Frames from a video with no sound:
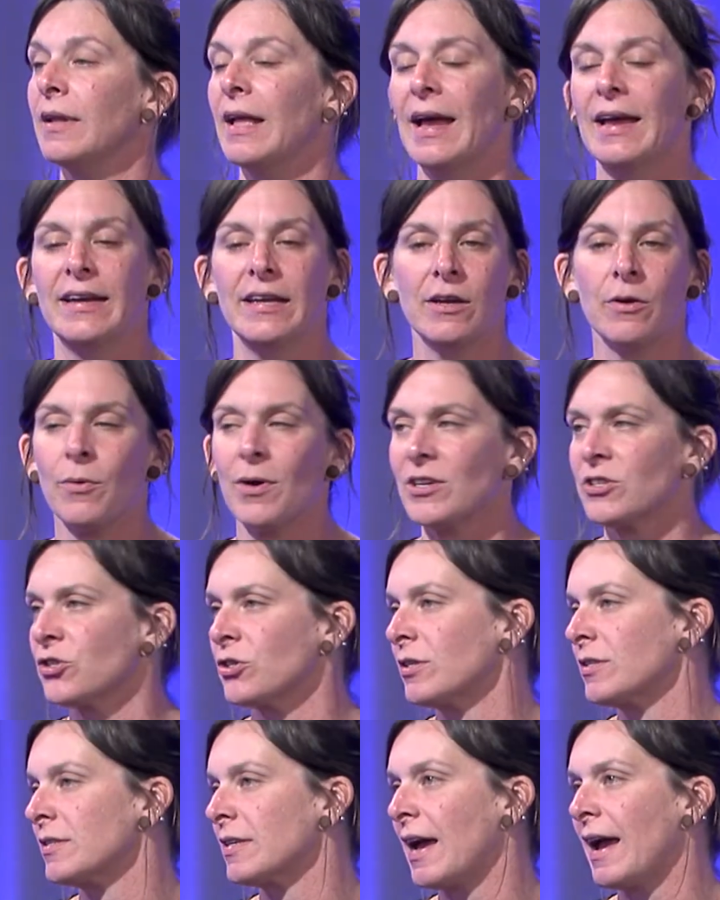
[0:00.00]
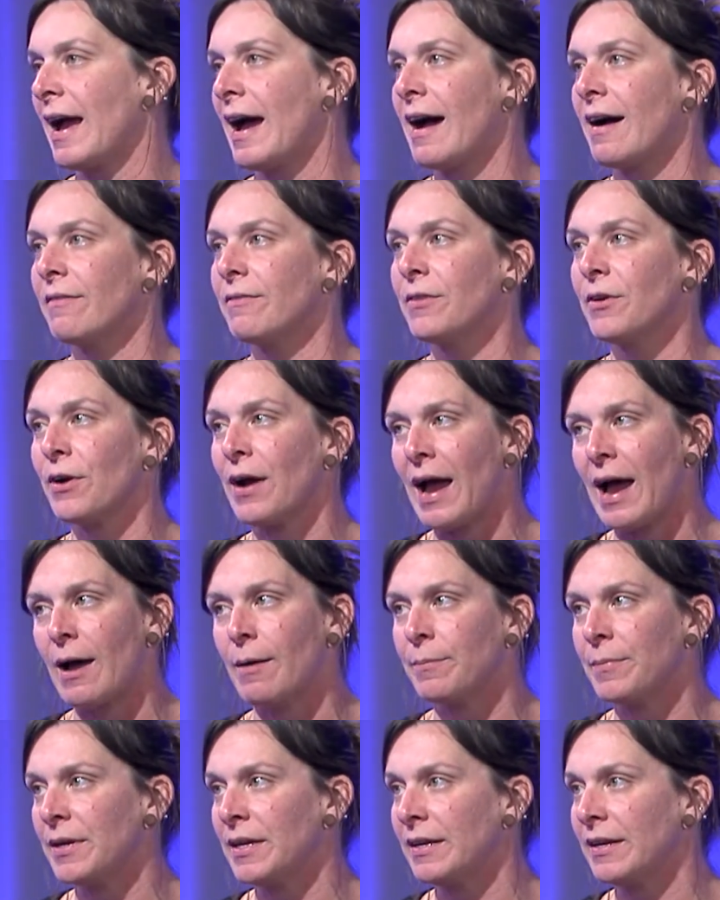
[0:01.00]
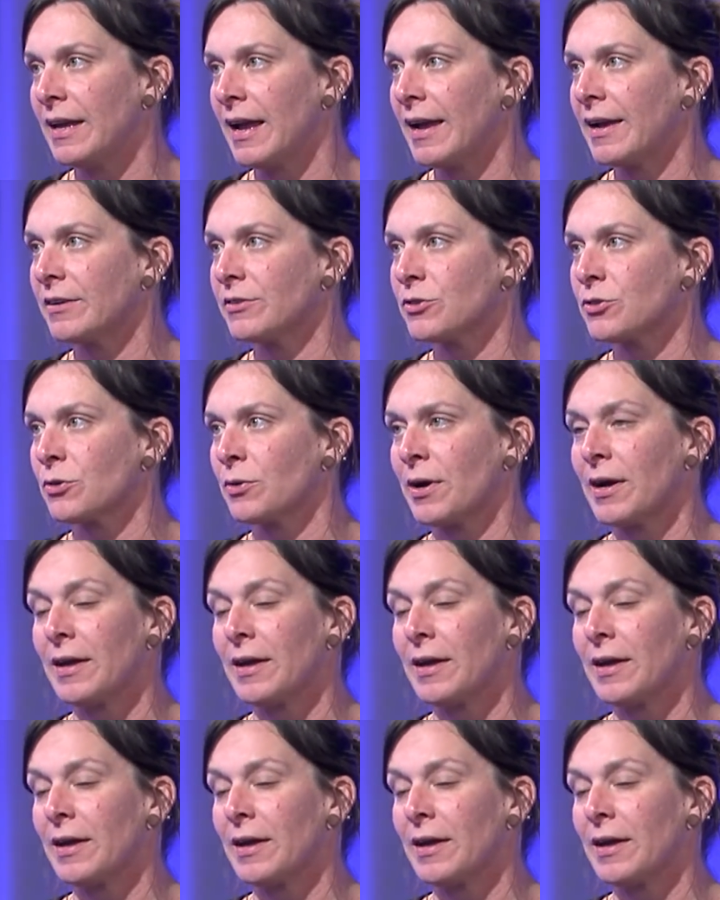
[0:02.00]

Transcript: Any questions I have, they're happy to answer